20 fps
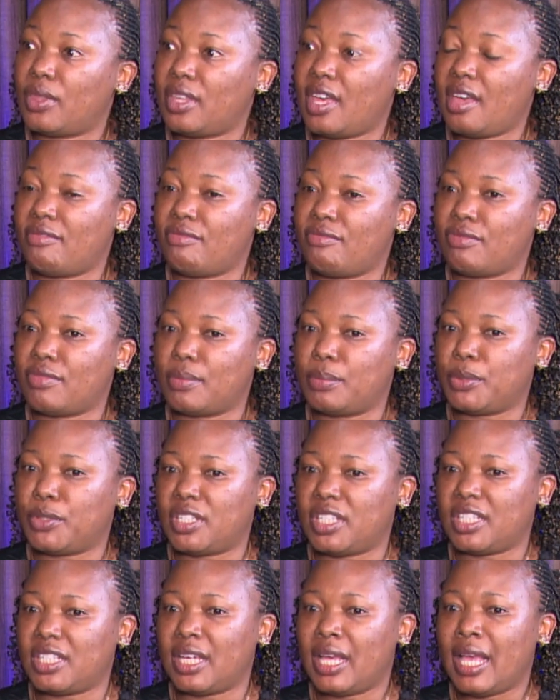with
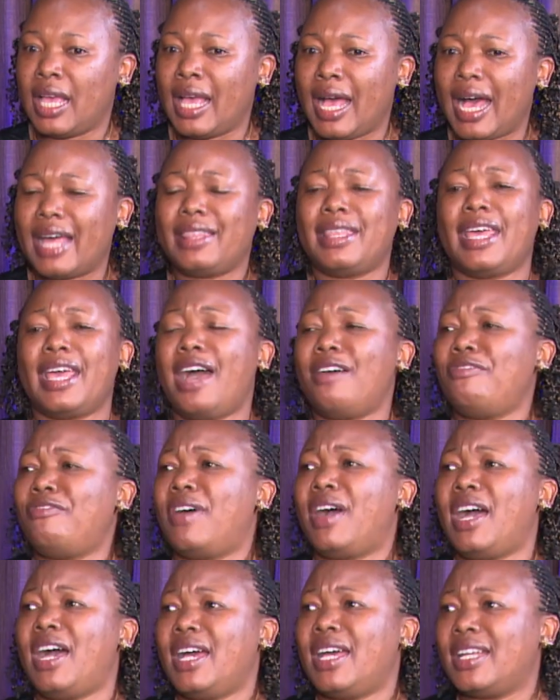everybody, and they have
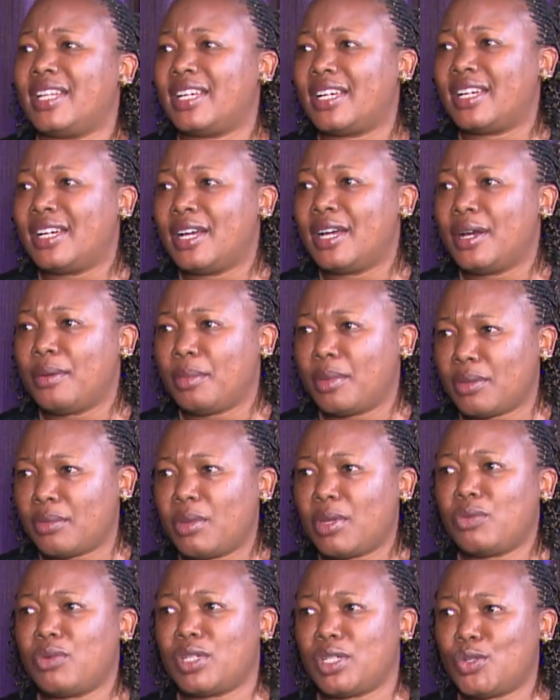fun. Mother
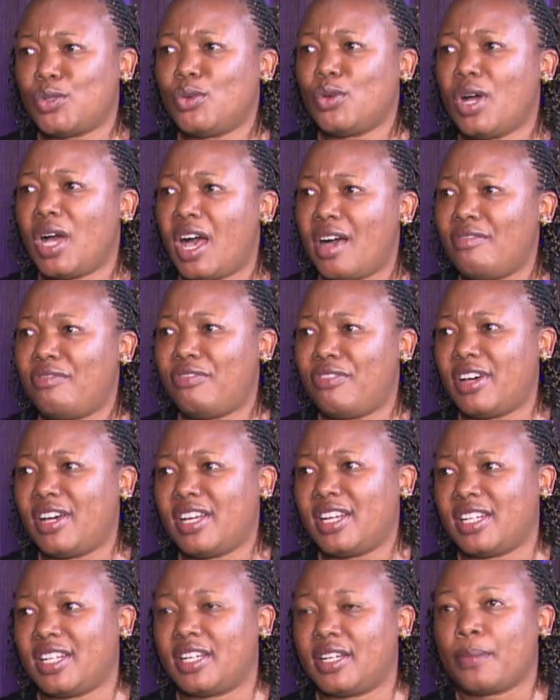Mary do have
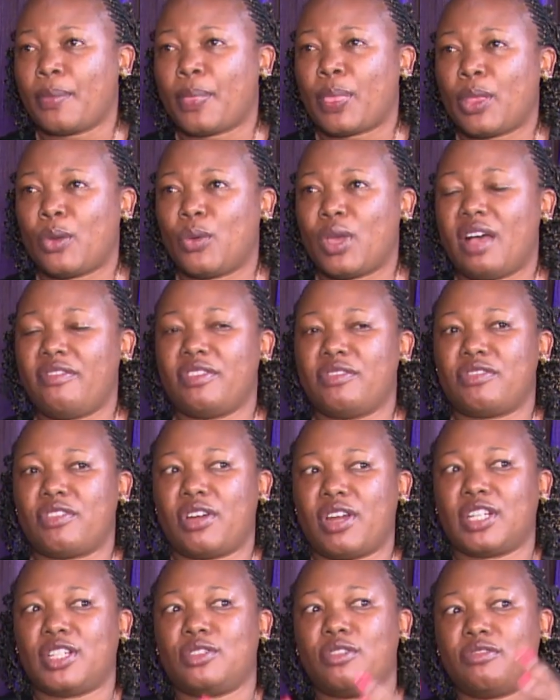fun. We have a
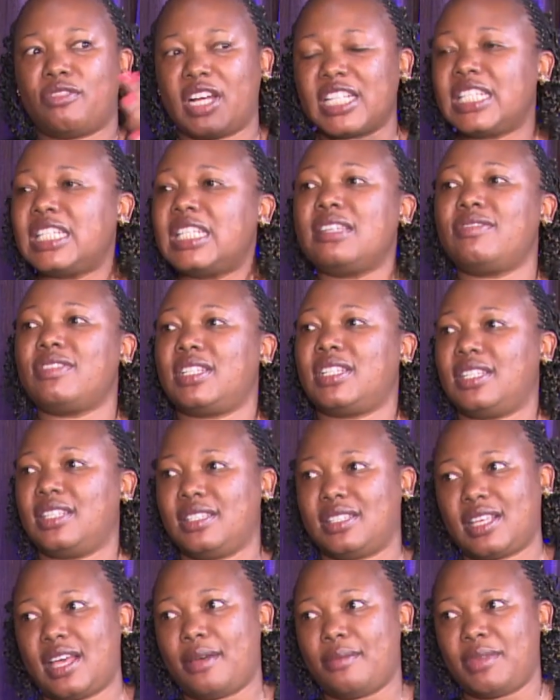variety of
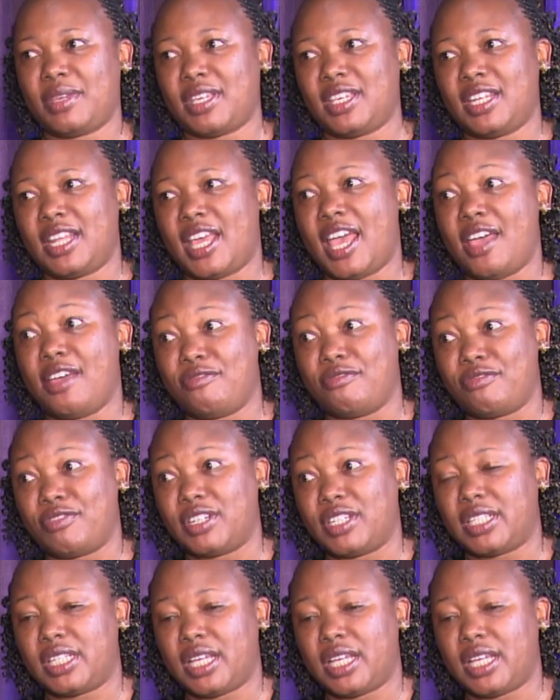activities coming in every,